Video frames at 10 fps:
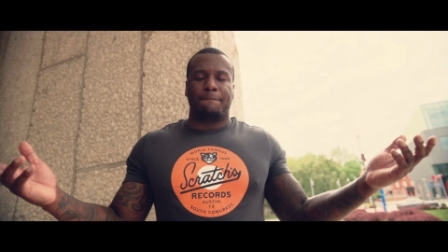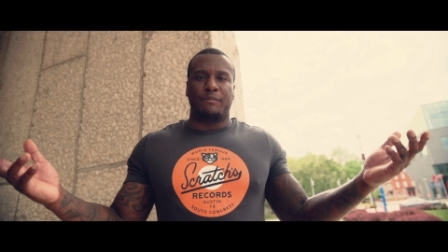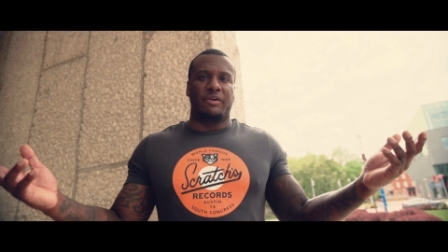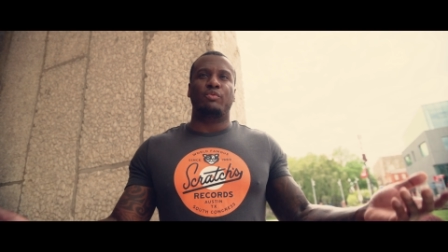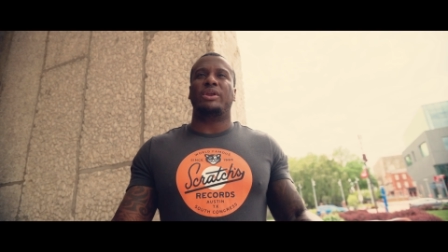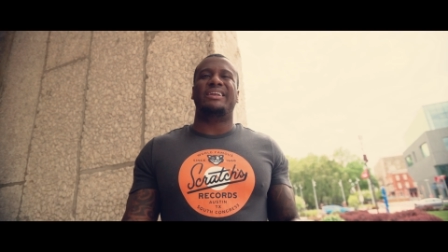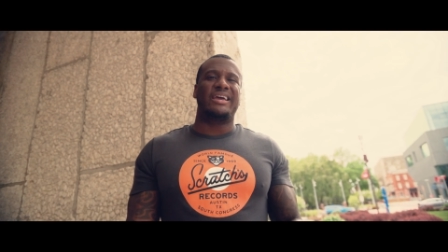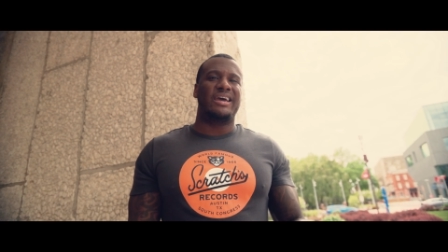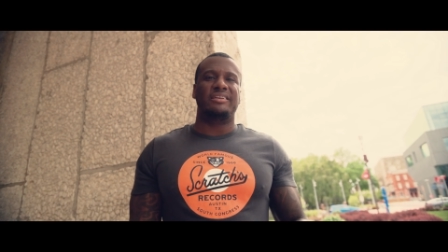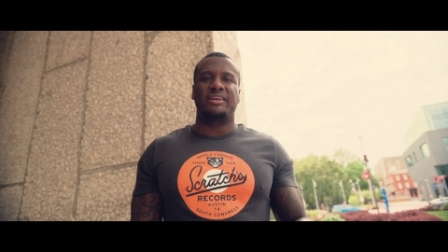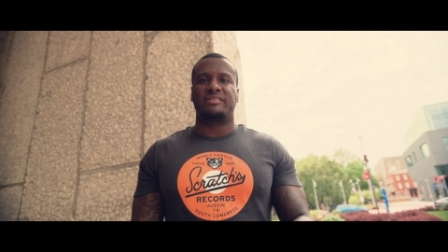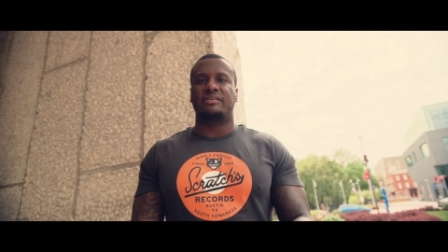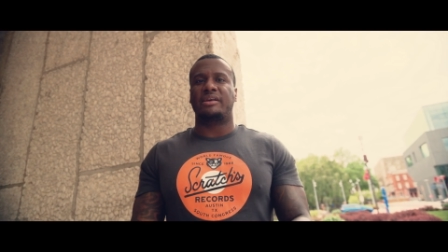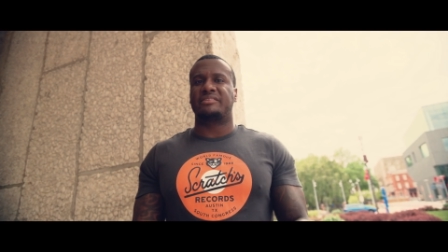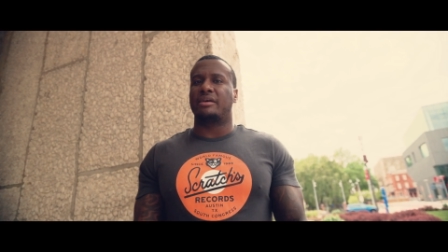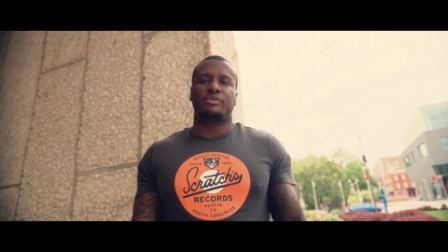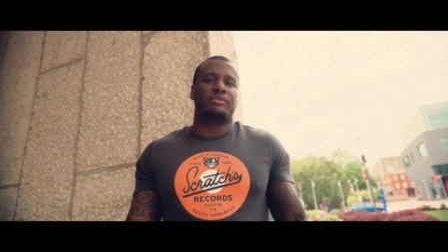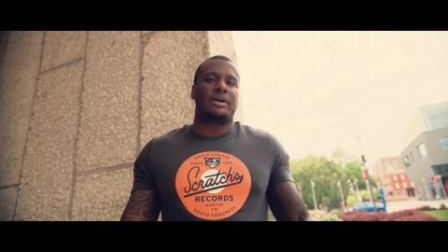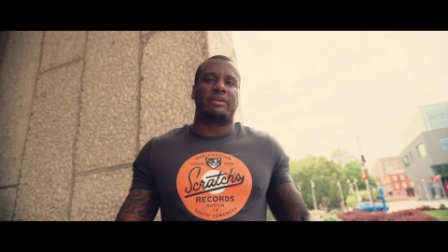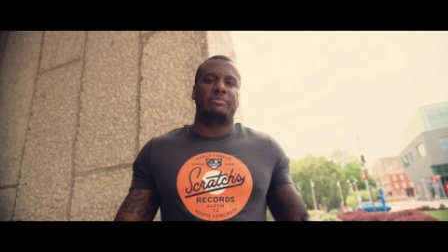If you want to get ahead and get to the next level,
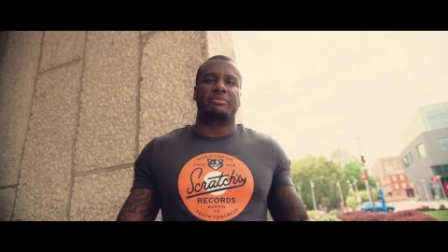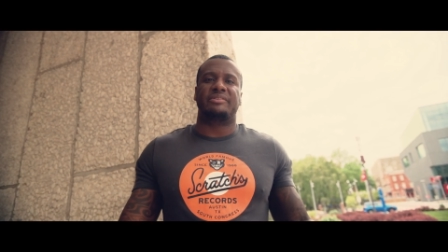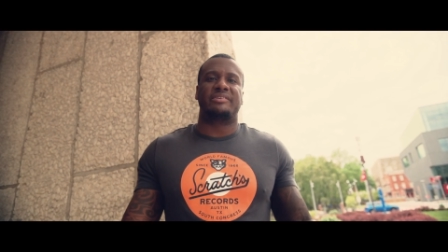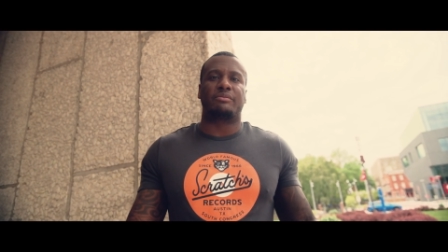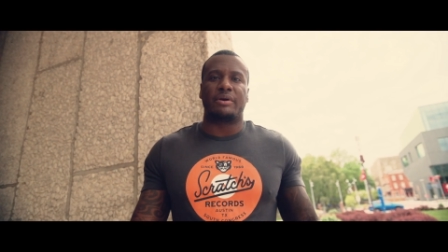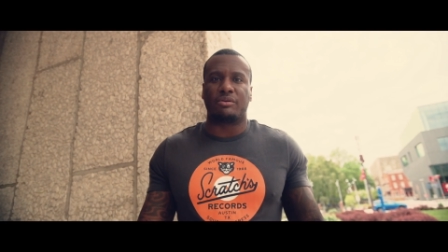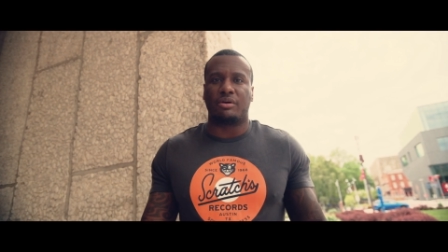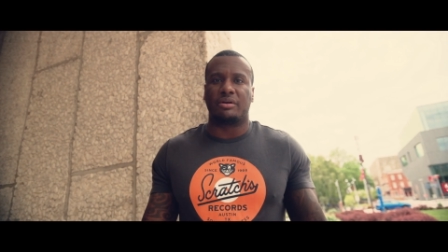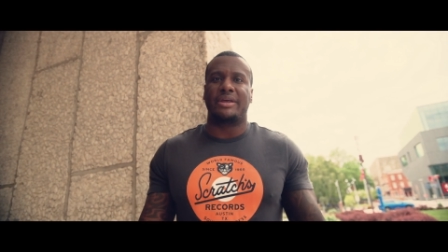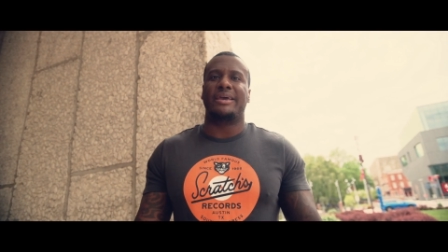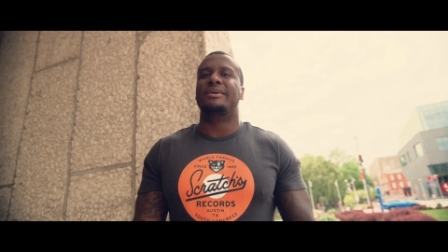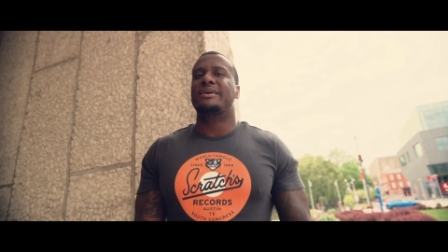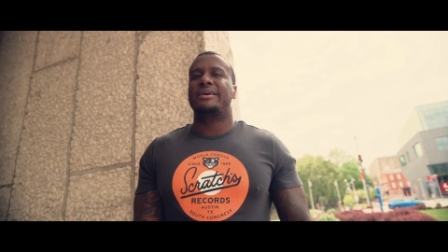you're not going to be able to sit around all day